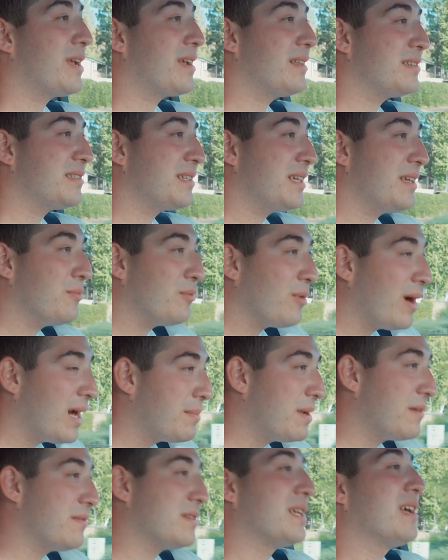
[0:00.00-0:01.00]
can see right
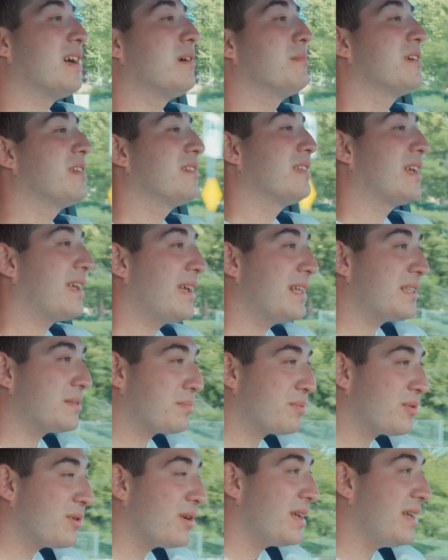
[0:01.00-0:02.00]
above his helmet. Like, it's
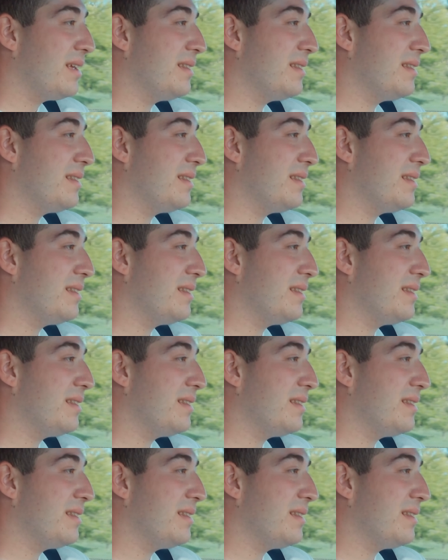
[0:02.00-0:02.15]
pretty